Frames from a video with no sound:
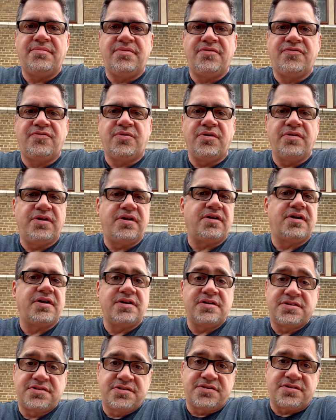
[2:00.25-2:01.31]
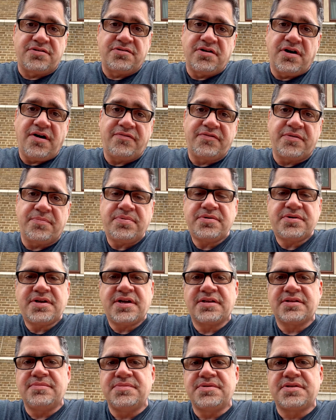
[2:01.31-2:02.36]
before they're going to turn off to
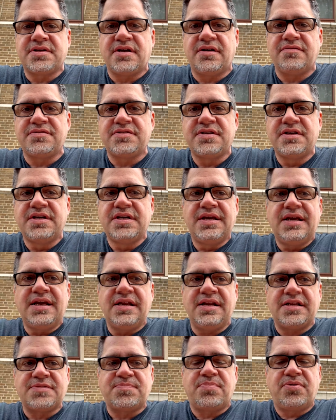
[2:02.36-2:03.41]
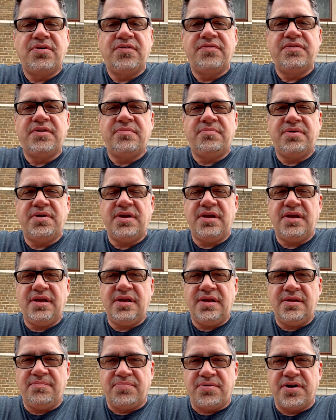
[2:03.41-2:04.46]
protect themselves. And that's proven to
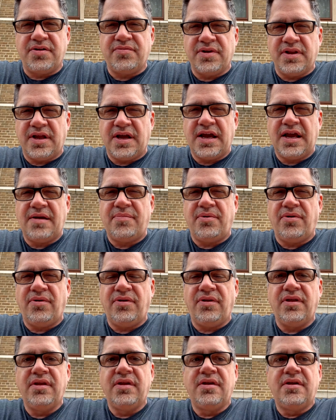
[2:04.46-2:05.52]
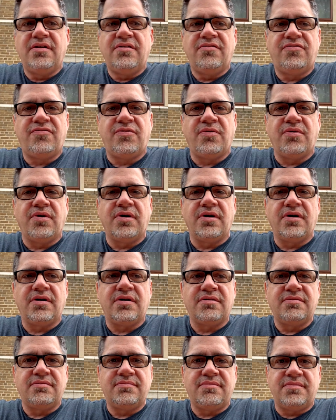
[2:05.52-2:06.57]
be pretty reliable for
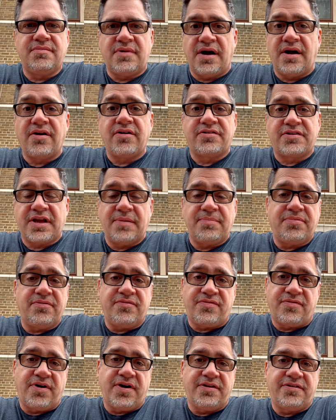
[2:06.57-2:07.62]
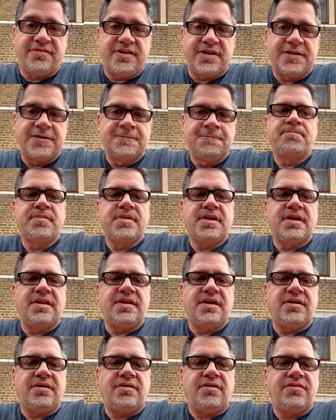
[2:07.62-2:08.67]
our type of racing.
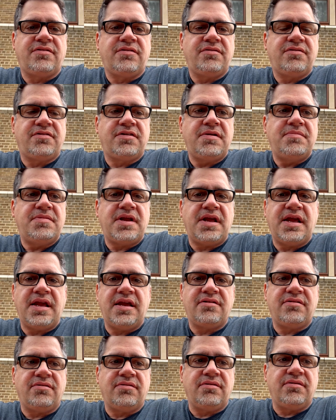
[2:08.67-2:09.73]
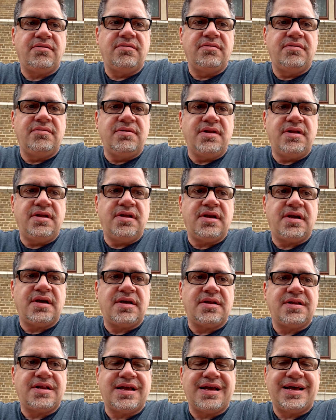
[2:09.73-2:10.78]
They also seem to handle
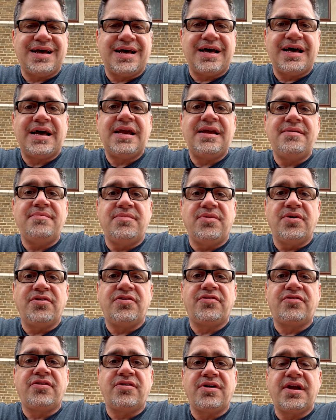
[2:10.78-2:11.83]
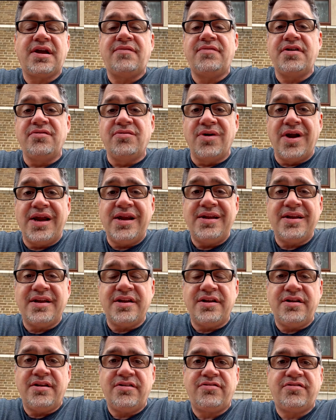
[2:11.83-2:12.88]
the high moisture, heavy rain
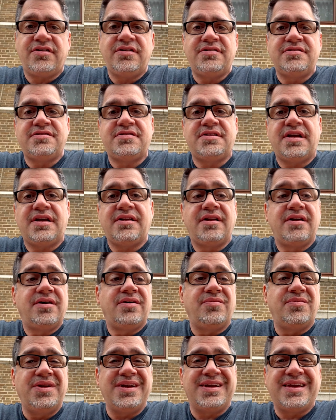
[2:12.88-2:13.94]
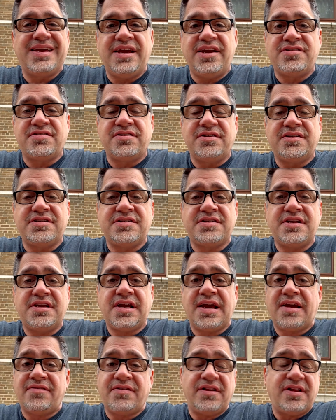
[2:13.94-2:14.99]
conditions that we occasionally see. I
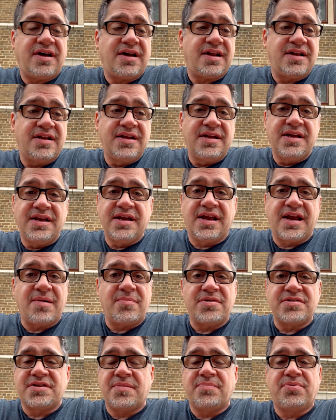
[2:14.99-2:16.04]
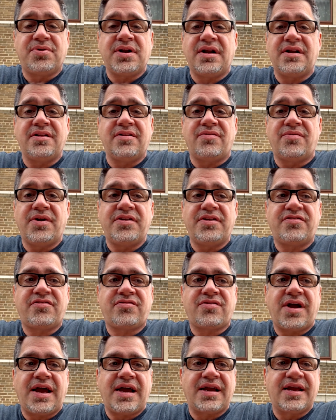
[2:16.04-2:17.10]
have a lot of cameras I put out on the
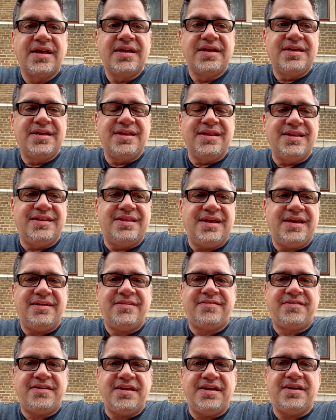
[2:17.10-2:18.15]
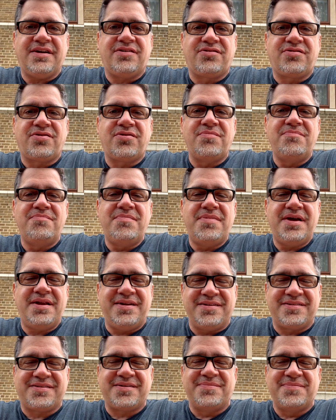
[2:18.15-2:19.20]
racetrack. They see a
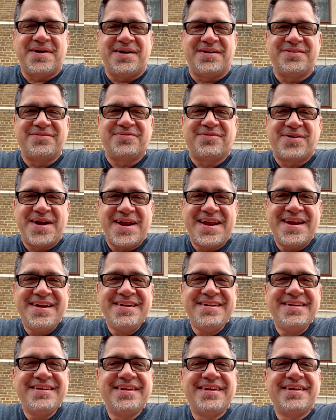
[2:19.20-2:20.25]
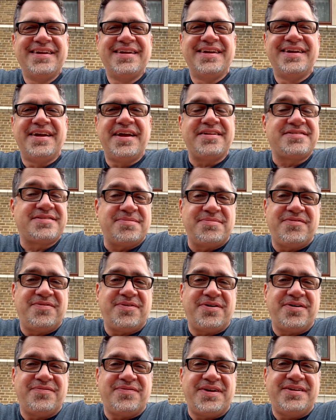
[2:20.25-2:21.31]
tremendous amount of rain at some of
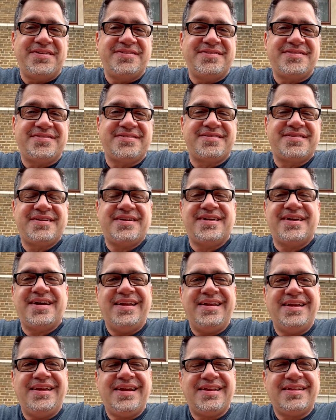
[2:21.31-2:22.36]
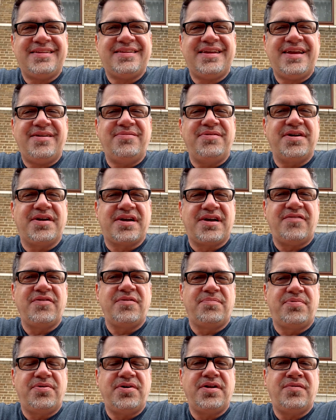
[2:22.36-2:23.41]
our events, and yet they recover
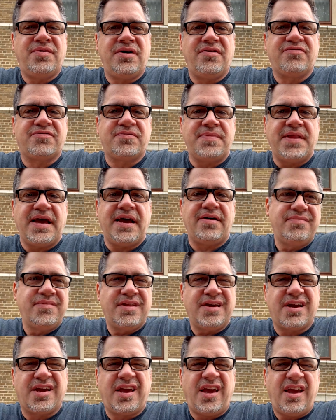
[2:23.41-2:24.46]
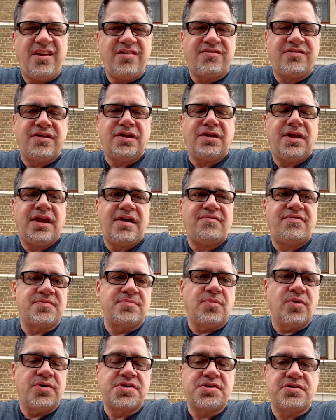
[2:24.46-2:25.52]
pretty well from that. Occasionally I'll have a
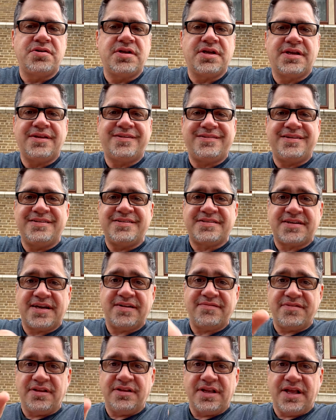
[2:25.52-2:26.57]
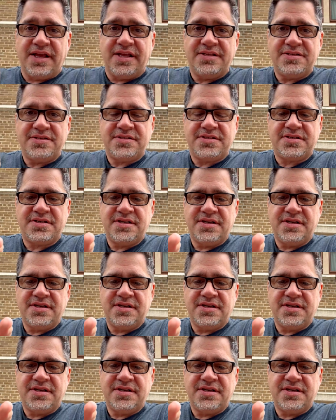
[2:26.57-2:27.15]
moisture that gets inside of the lens,